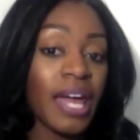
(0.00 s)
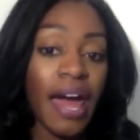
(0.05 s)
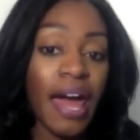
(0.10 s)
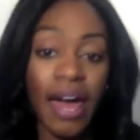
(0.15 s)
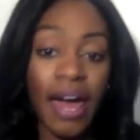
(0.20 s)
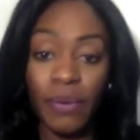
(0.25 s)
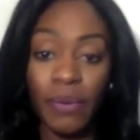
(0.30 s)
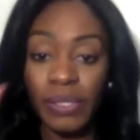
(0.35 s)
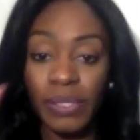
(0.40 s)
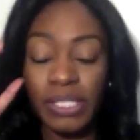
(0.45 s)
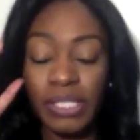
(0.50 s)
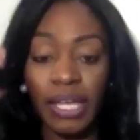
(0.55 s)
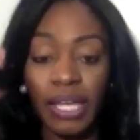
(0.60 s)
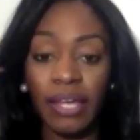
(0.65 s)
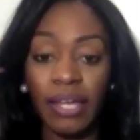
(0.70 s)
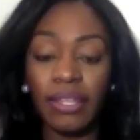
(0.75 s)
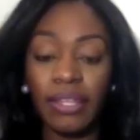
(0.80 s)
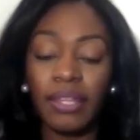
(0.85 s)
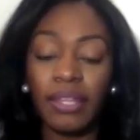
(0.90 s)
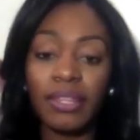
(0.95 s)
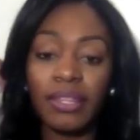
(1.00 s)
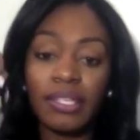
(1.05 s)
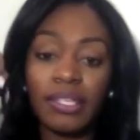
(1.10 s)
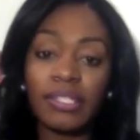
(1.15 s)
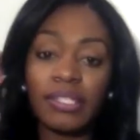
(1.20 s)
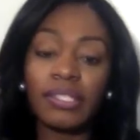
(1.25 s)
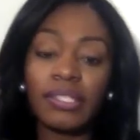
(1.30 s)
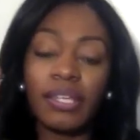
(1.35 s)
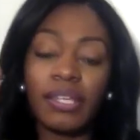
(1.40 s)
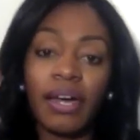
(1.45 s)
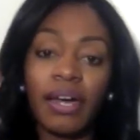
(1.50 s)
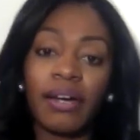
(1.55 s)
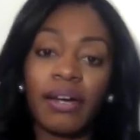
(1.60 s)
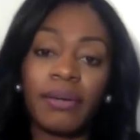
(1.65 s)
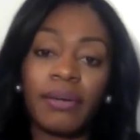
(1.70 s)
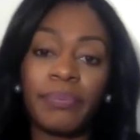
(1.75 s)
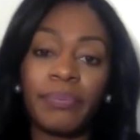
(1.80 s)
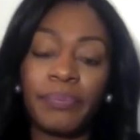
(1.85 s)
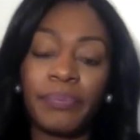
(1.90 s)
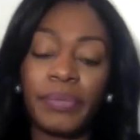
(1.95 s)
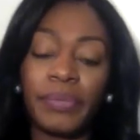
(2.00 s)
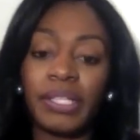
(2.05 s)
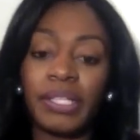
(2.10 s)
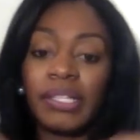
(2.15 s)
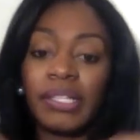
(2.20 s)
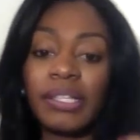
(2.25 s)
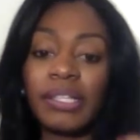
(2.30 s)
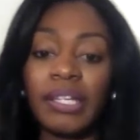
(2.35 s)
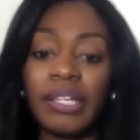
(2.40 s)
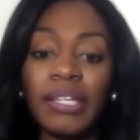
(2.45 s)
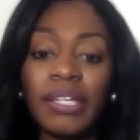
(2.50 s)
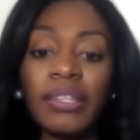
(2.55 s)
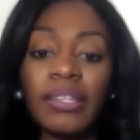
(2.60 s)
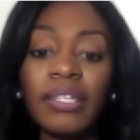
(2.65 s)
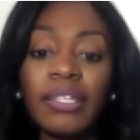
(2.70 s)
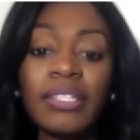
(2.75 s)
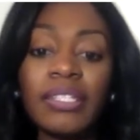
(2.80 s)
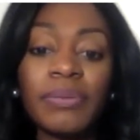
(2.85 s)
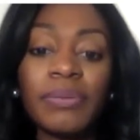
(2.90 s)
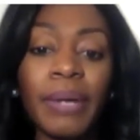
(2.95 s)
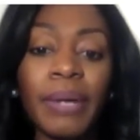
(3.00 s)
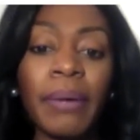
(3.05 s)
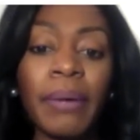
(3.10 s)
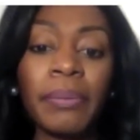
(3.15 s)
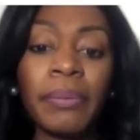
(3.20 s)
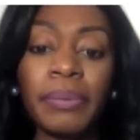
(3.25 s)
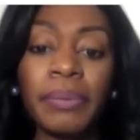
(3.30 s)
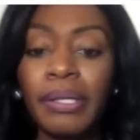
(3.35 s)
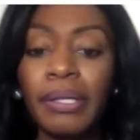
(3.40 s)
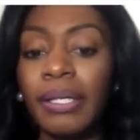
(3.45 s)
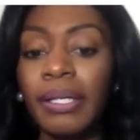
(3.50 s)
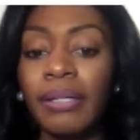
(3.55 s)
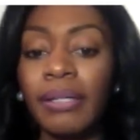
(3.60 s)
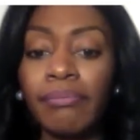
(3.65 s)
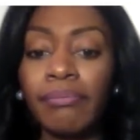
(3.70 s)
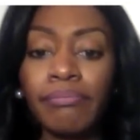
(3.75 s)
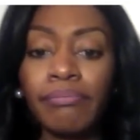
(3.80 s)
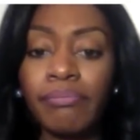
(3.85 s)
I would say that this length is probably,